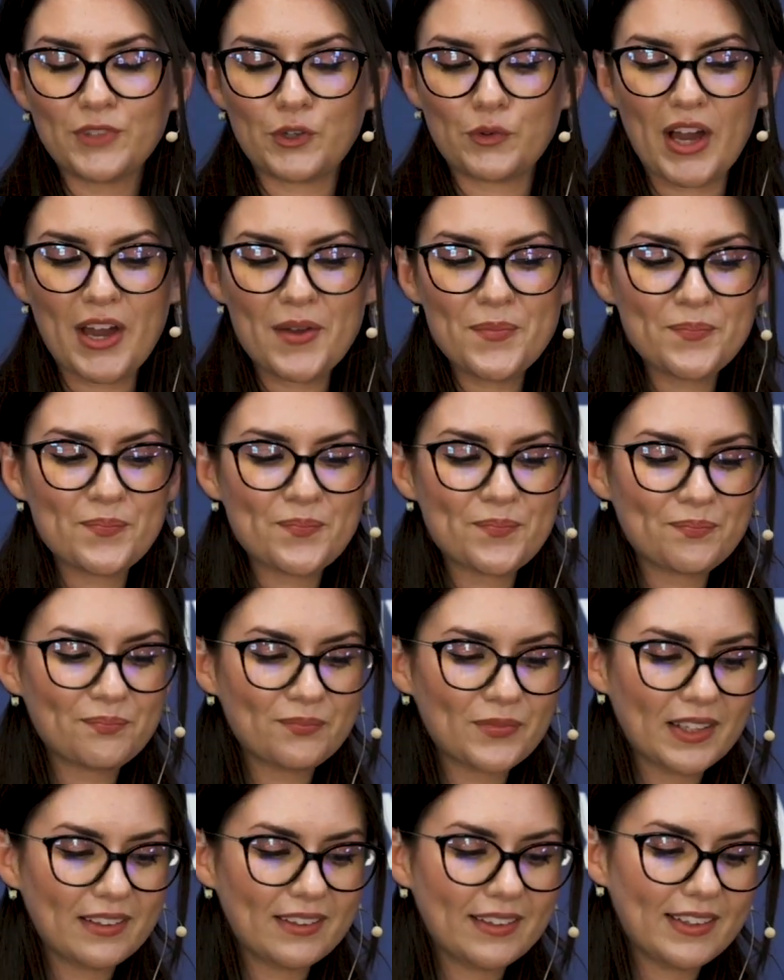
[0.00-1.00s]
Okay,
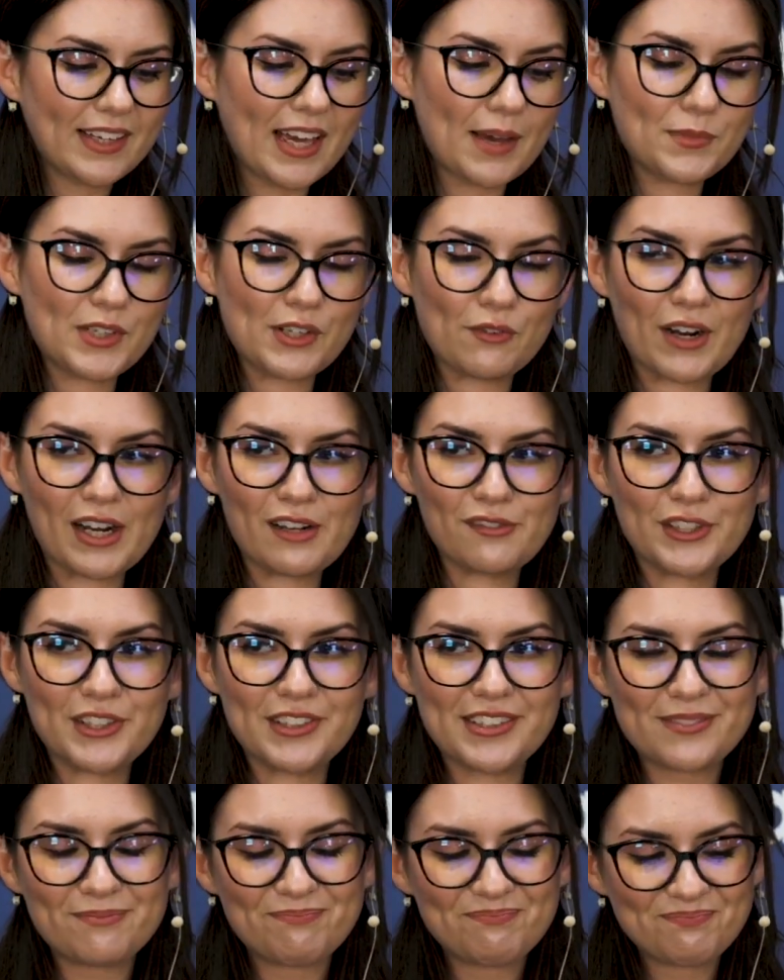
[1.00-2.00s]
kept it
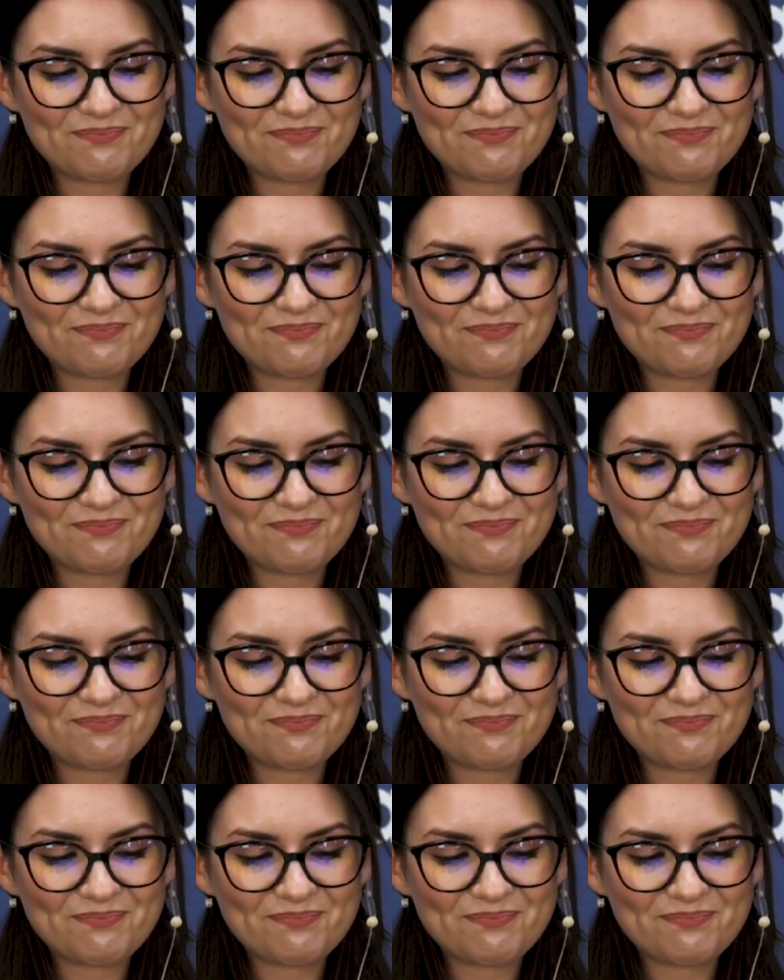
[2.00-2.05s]
relevant.